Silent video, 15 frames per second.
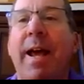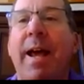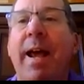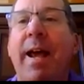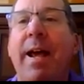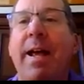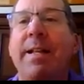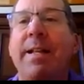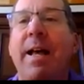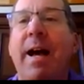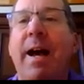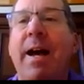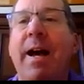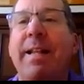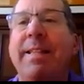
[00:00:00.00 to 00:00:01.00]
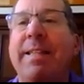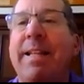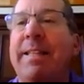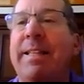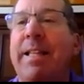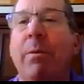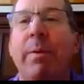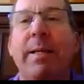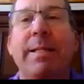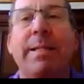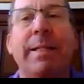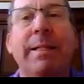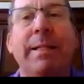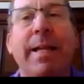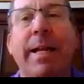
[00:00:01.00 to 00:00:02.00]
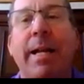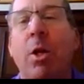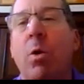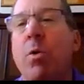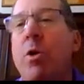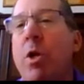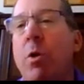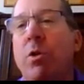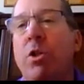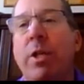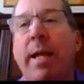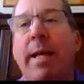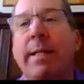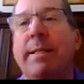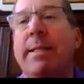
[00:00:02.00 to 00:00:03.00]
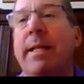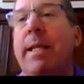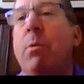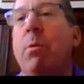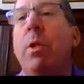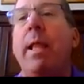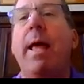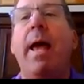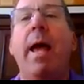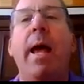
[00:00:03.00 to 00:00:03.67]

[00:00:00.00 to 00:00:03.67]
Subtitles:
And I think there is little or no chance that he will